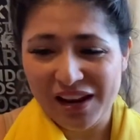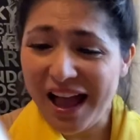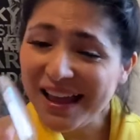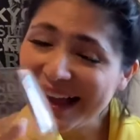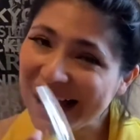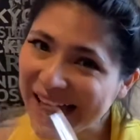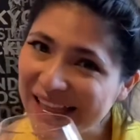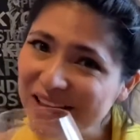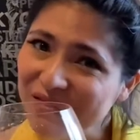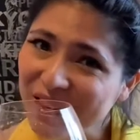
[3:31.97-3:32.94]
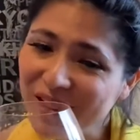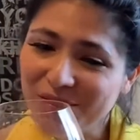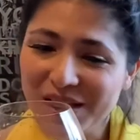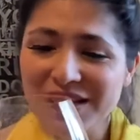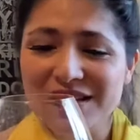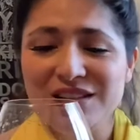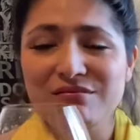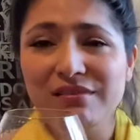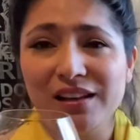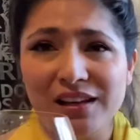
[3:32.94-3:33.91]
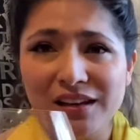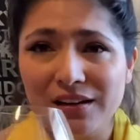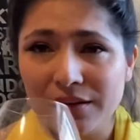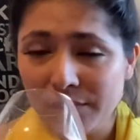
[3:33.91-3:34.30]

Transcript: I highly recommend it. It's really good.